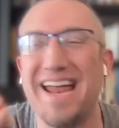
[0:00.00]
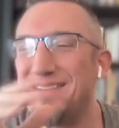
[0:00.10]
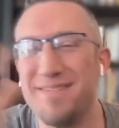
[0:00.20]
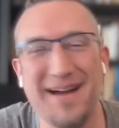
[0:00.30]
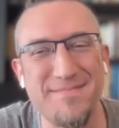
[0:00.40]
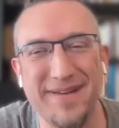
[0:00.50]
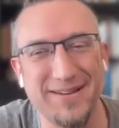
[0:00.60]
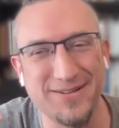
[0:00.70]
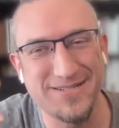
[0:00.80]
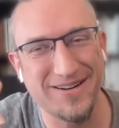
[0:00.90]
that's
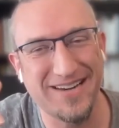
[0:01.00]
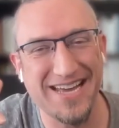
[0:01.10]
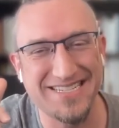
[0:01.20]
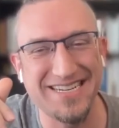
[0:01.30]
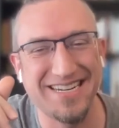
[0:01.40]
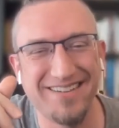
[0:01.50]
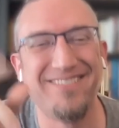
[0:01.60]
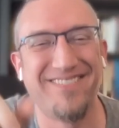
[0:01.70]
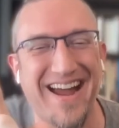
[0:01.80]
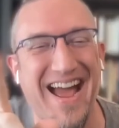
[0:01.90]
fantastic.
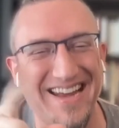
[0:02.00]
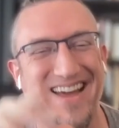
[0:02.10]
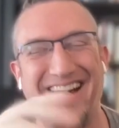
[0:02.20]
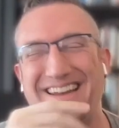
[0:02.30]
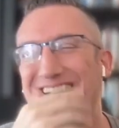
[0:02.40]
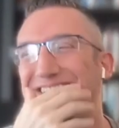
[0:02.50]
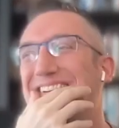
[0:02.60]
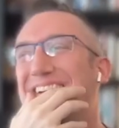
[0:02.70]
Right? I know. I know.